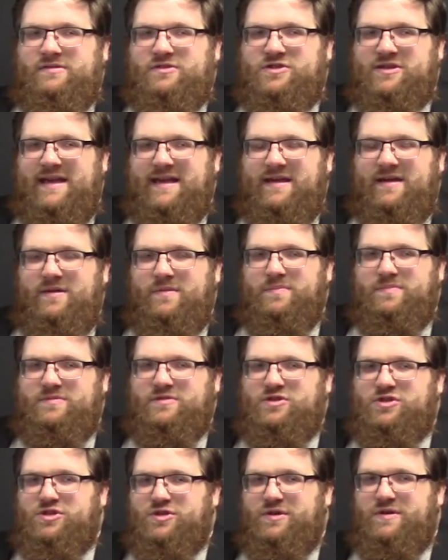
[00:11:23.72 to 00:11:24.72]

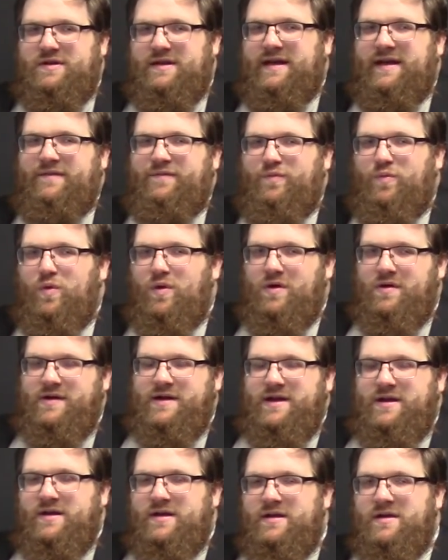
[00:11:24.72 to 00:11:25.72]
Jacob shouldn't have
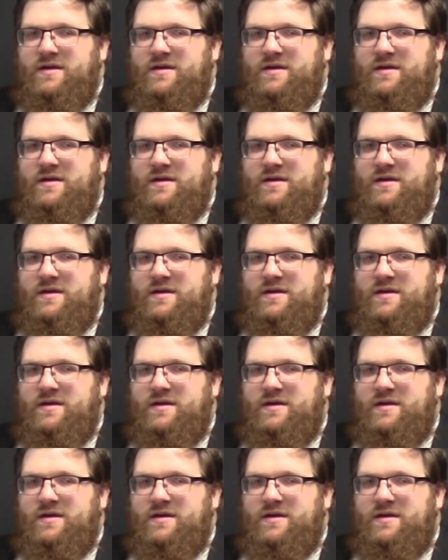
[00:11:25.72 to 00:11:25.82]
worried.